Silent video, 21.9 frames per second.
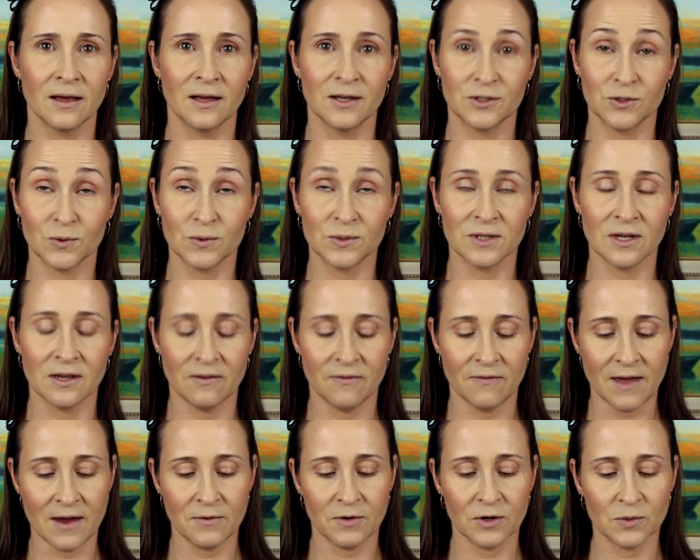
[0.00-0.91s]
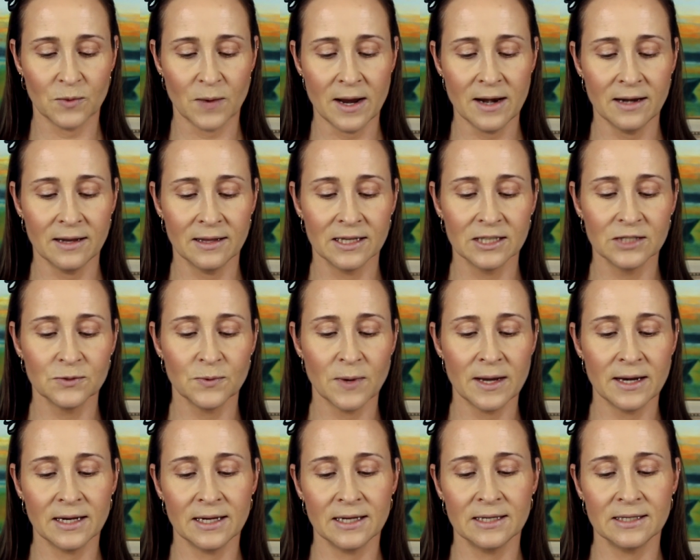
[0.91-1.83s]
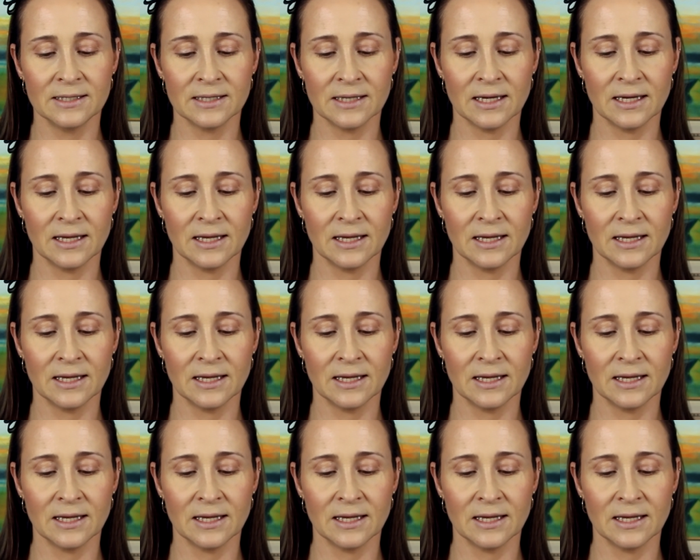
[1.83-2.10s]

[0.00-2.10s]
it's also a favorite one. This one is